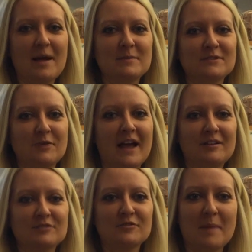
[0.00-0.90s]
I'm Miss
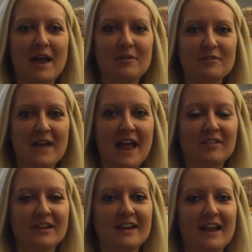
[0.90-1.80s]
Riles from Iowa
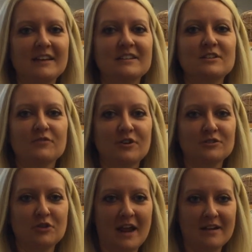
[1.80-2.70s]
Valley, and I teach
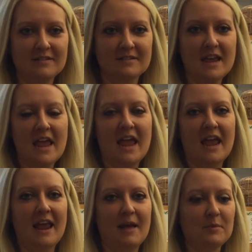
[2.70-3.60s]
first grade.
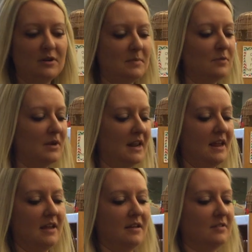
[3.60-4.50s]
And I'm going to be
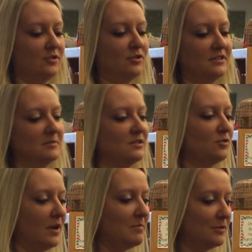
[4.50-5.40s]
reading the Christmas
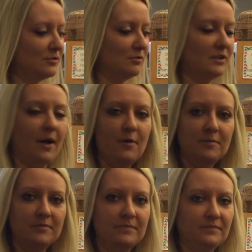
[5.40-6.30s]
story Moosletoe.
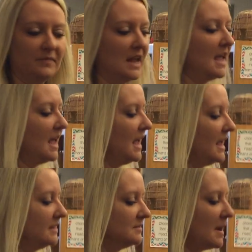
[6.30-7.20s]

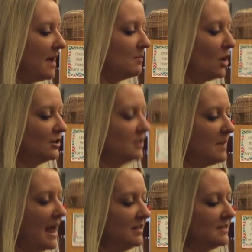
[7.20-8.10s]
It's by Margie
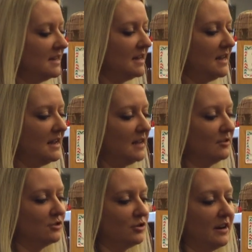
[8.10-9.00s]
Palantini,
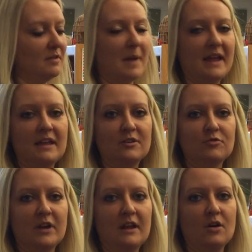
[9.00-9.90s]
illustrated by
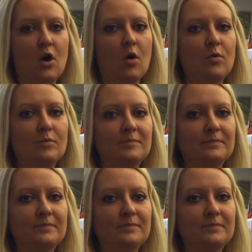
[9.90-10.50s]
Henry Cole.